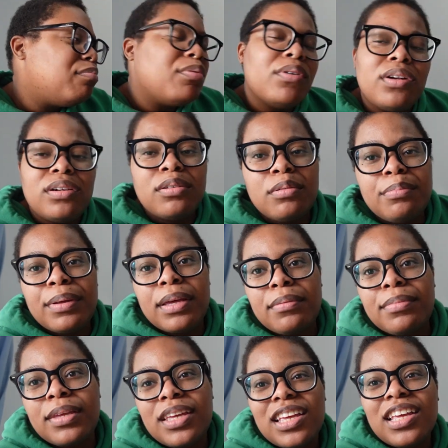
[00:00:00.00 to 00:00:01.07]
poor little
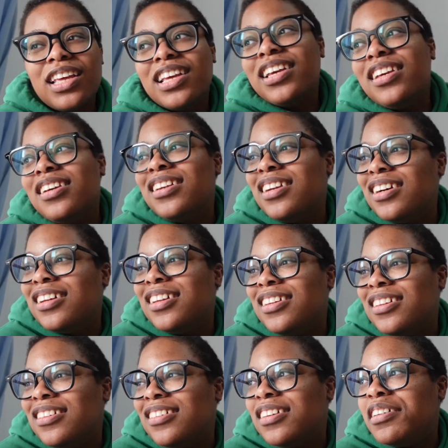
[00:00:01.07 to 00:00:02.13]
baby you
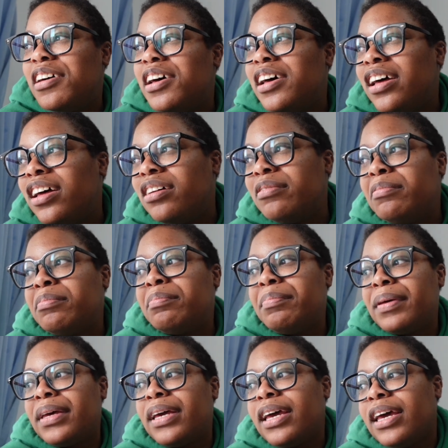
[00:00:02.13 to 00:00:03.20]
know um,
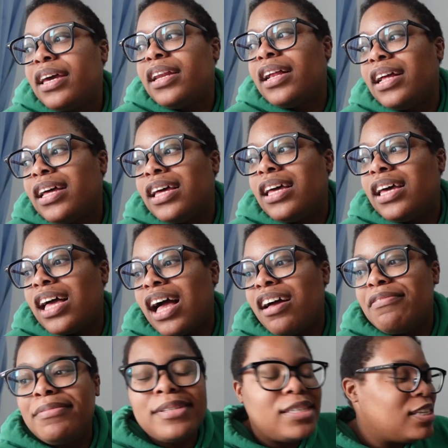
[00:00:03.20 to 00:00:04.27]
but uh,
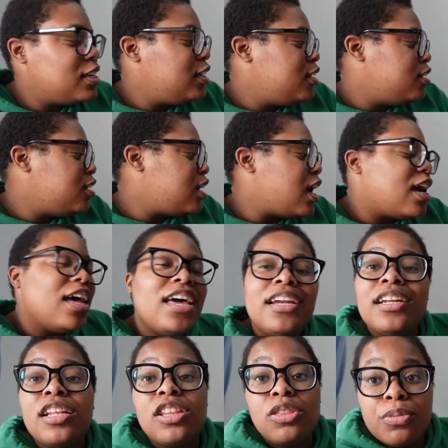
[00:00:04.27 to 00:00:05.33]
i've been sitting here i
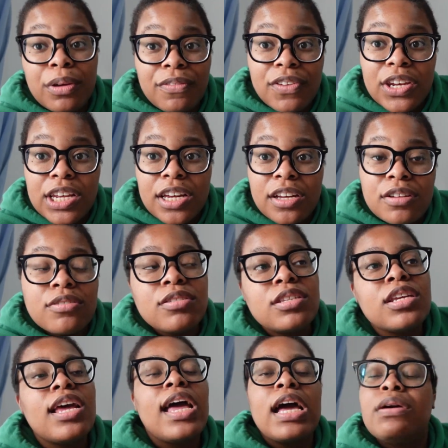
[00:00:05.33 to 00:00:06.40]
edited three videos
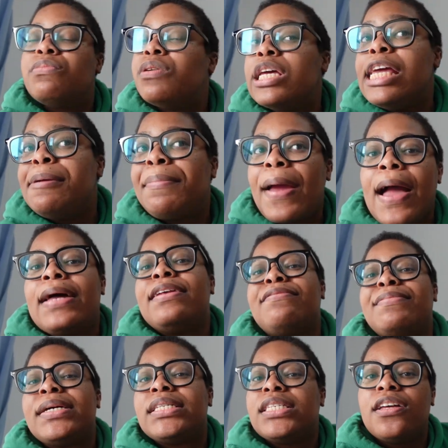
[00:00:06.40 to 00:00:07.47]
i'm really proud of
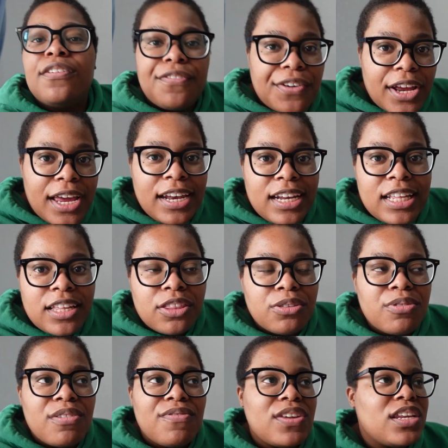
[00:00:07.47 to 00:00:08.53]
myself for editing
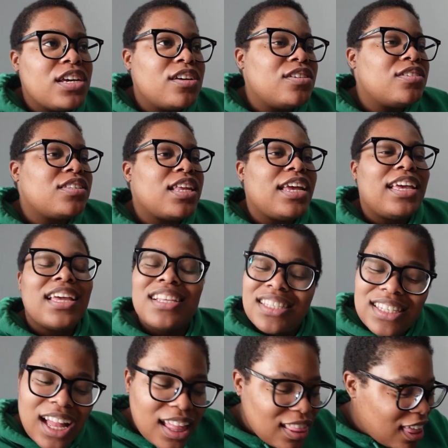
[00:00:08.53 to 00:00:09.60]
three videos like it's
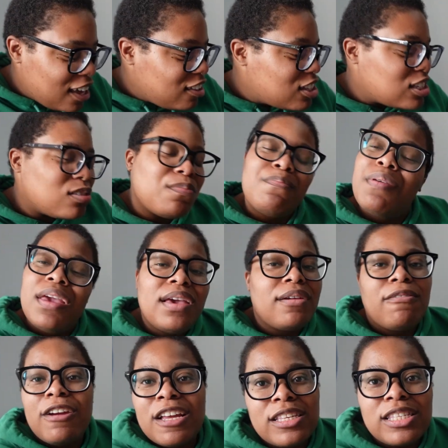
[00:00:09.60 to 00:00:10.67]
not like this big
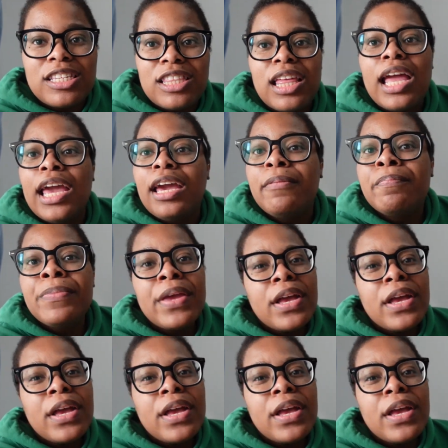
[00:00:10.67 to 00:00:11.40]
crazy thing